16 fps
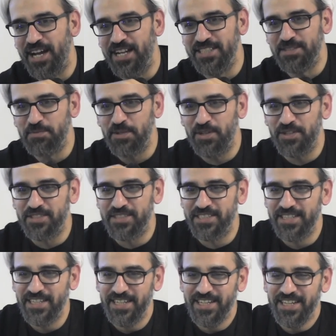chance because
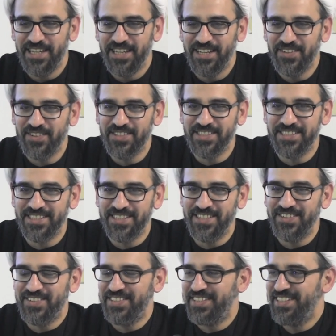he was,
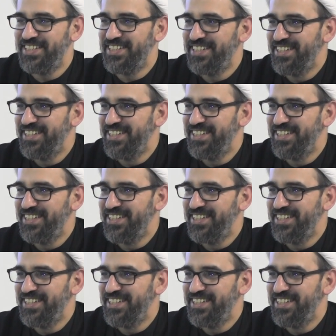you know.